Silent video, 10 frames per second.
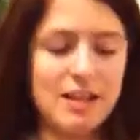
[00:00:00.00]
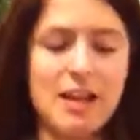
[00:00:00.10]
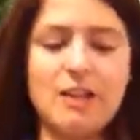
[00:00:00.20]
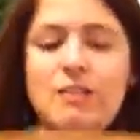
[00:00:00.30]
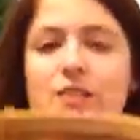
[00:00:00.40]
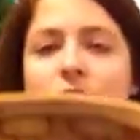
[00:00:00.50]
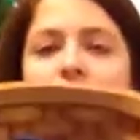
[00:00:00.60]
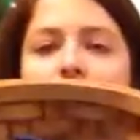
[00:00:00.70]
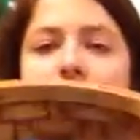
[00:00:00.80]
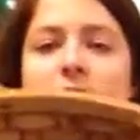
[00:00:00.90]
I don't even know
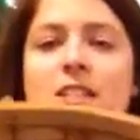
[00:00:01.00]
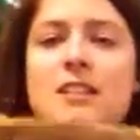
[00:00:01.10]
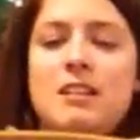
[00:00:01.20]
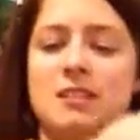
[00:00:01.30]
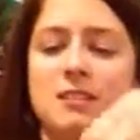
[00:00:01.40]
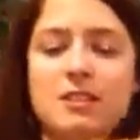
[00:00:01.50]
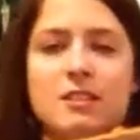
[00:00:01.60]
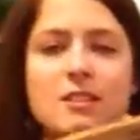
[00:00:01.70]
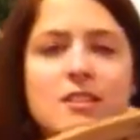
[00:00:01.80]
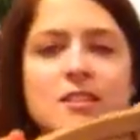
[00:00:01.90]
how many this is. It's
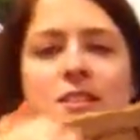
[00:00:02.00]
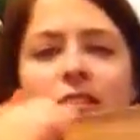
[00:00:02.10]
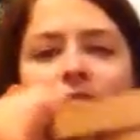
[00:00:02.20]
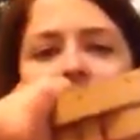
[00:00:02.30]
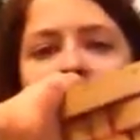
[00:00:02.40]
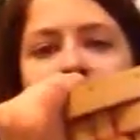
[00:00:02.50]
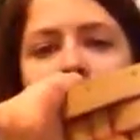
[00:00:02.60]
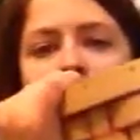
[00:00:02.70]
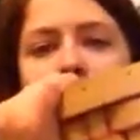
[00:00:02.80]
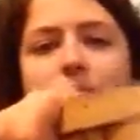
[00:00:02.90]
a
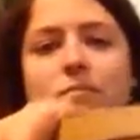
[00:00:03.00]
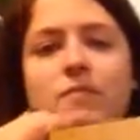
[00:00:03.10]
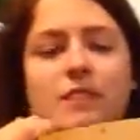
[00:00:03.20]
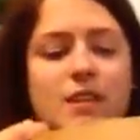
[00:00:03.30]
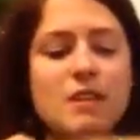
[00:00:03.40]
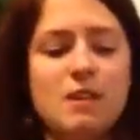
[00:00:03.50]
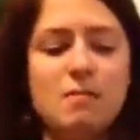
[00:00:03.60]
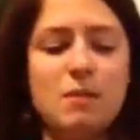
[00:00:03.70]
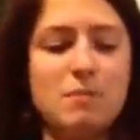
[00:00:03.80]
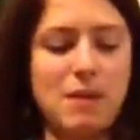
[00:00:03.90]

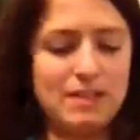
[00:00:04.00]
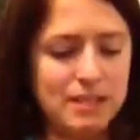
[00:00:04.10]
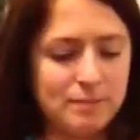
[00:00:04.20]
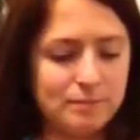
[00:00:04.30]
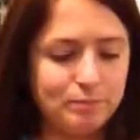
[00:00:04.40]
big basket.